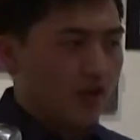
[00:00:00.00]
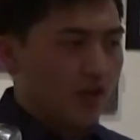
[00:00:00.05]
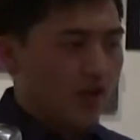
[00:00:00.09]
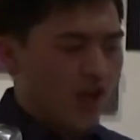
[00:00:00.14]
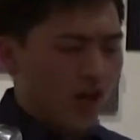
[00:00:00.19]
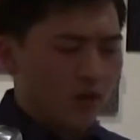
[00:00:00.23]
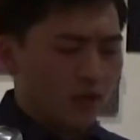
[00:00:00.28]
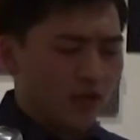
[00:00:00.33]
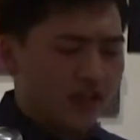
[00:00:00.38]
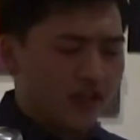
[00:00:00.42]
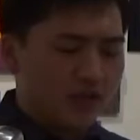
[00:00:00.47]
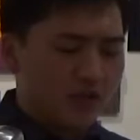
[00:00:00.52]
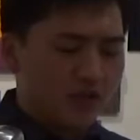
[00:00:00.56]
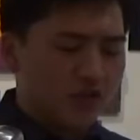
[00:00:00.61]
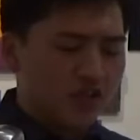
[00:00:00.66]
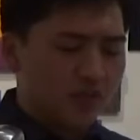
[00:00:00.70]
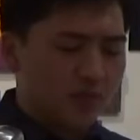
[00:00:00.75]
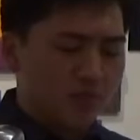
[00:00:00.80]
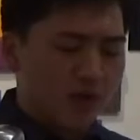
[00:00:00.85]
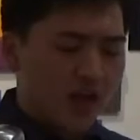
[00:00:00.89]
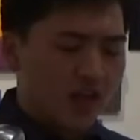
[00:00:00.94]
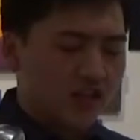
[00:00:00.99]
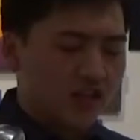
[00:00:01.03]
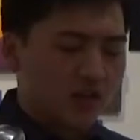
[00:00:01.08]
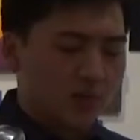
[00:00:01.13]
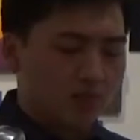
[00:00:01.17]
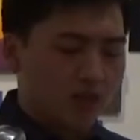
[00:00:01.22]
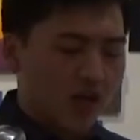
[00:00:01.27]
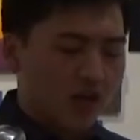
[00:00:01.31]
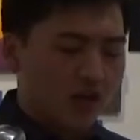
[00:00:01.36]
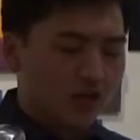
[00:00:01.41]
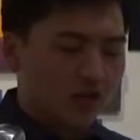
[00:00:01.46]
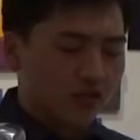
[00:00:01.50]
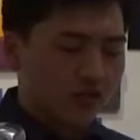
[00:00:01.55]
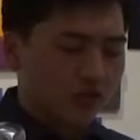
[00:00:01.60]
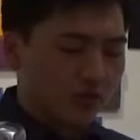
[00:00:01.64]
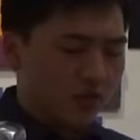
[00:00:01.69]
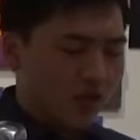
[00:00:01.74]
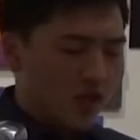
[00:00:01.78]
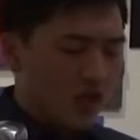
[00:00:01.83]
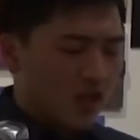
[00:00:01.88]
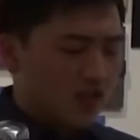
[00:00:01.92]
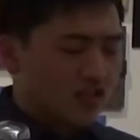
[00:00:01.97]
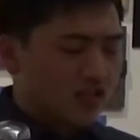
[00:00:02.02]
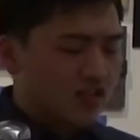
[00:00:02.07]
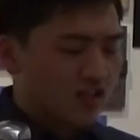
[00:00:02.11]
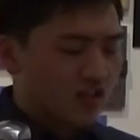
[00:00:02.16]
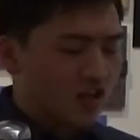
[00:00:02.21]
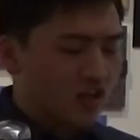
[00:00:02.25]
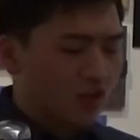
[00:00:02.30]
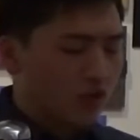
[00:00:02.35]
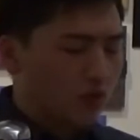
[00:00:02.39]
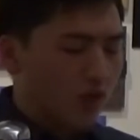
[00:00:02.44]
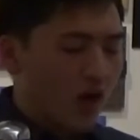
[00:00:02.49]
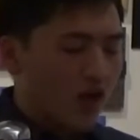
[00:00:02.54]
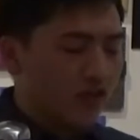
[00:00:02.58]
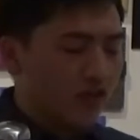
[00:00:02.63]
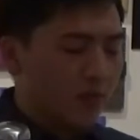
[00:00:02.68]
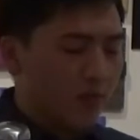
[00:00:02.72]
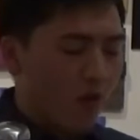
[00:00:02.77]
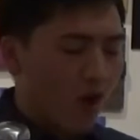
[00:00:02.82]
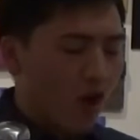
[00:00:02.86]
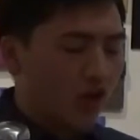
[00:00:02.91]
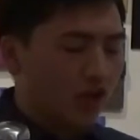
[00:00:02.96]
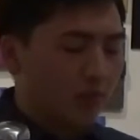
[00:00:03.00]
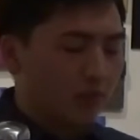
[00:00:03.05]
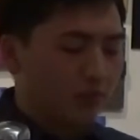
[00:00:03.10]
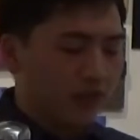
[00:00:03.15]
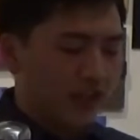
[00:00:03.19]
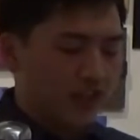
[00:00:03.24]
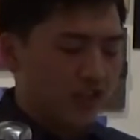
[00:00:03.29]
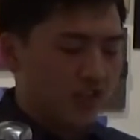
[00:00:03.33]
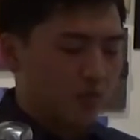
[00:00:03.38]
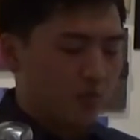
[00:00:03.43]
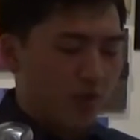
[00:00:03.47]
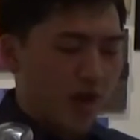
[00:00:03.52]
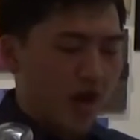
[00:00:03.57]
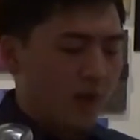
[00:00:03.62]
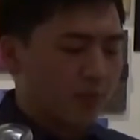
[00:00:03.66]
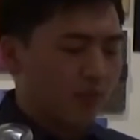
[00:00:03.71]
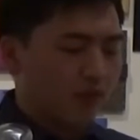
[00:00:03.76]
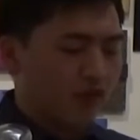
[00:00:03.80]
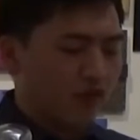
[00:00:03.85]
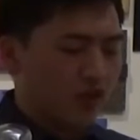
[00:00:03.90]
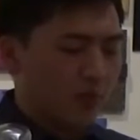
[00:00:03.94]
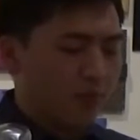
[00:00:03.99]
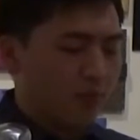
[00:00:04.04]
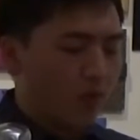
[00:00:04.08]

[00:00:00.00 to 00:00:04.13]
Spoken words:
and reduced men to beggars who slunk around the marketplace back before the